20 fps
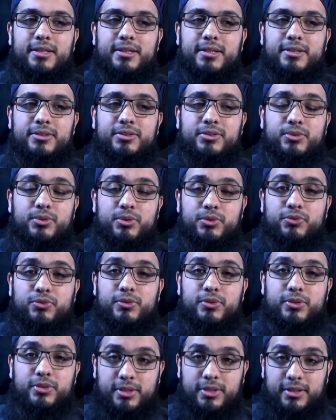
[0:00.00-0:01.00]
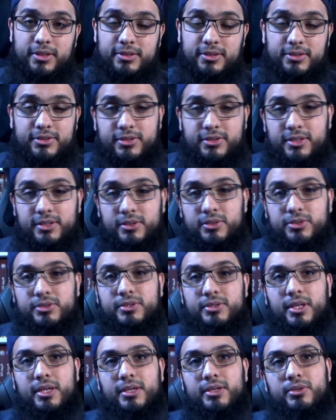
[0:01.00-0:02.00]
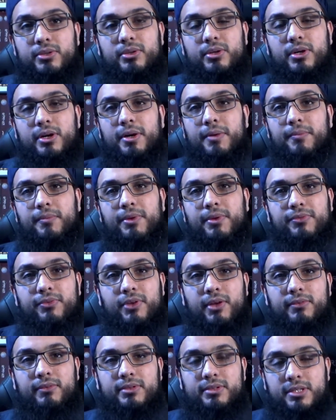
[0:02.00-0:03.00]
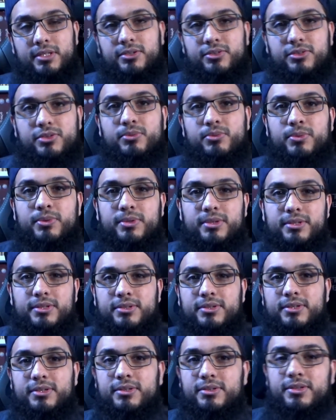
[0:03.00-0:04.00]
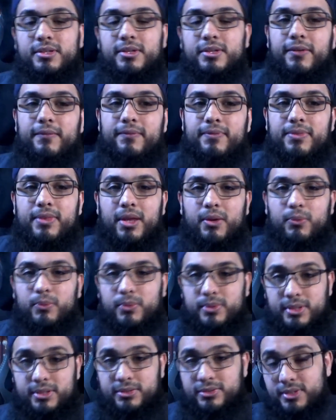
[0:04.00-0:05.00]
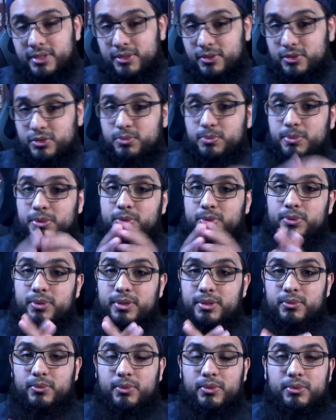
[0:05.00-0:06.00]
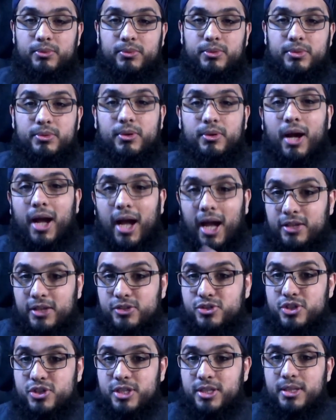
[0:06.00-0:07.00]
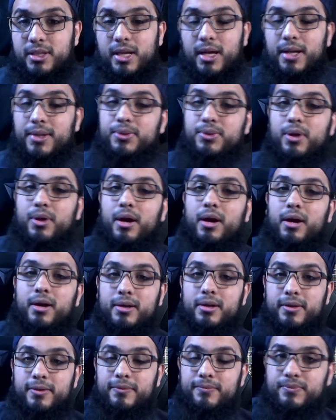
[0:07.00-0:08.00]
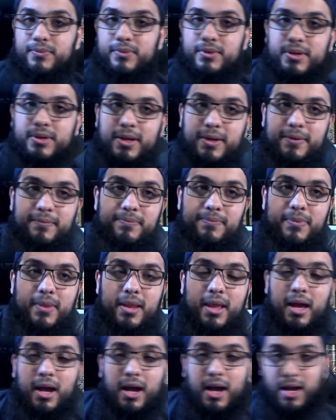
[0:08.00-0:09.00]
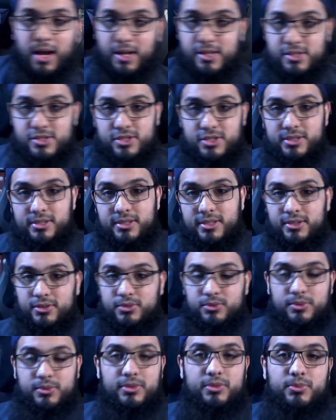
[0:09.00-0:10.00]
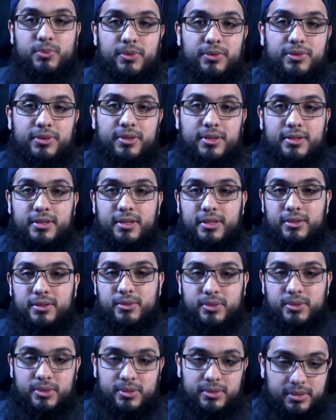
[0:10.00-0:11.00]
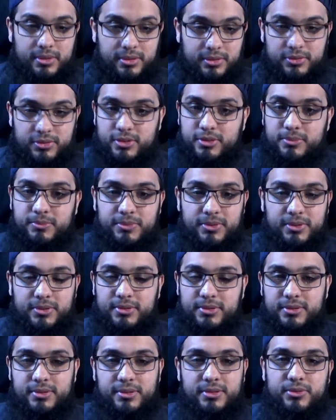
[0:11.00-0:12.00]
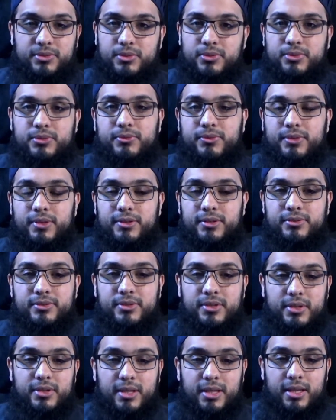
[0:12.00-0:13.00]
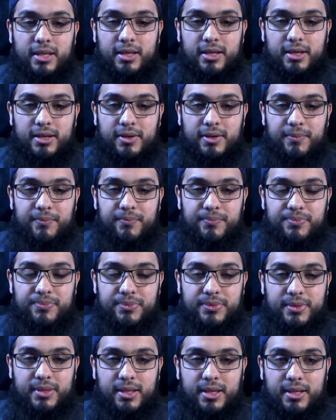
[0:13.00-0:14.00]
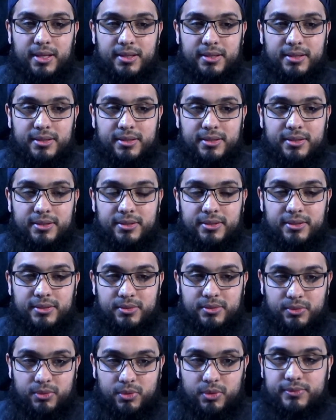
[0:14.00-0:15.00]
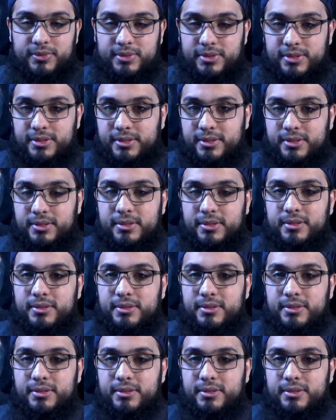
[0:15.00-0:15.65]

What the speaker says: it's useful to distinguish that, if you ever teach someone these things, that we distinguish between hygiene and tahara, right? Hygiene is one thing, that germs and these sorts of things, and you obviously